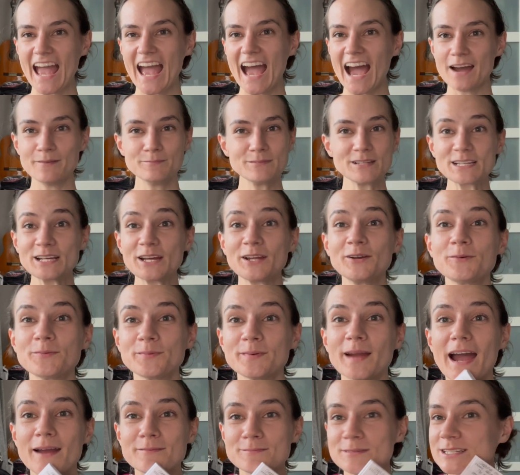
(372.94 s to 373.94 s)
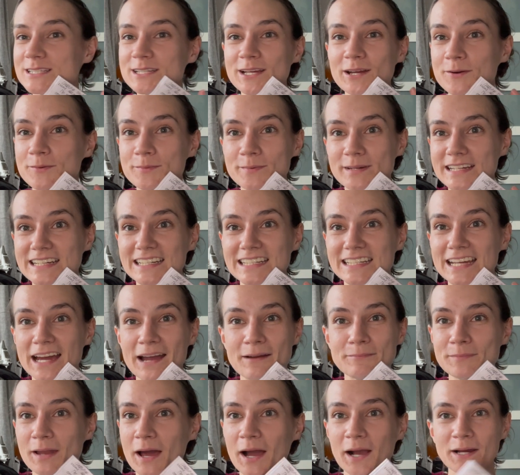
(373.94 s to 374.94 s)
I'm just gonna read.
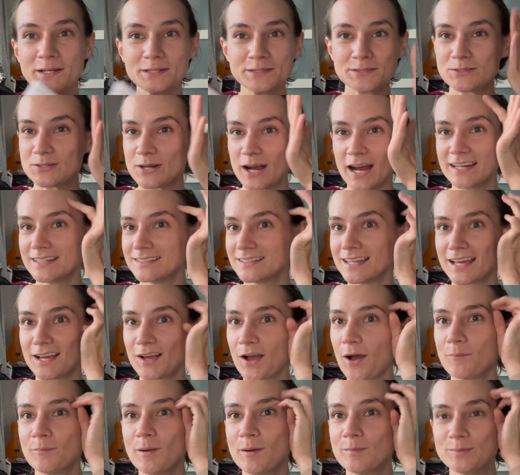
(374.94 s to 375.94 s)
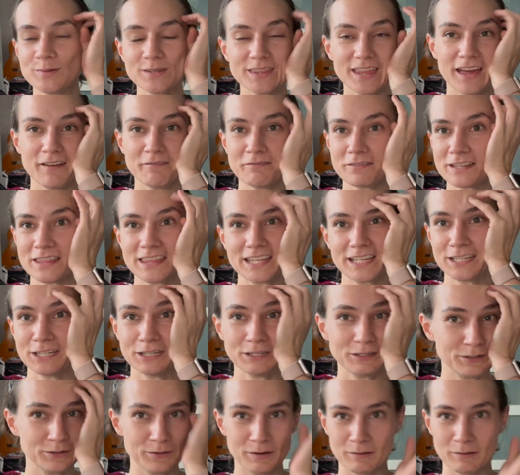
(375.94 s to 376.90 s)
I'm not gonna try to come up with everything new.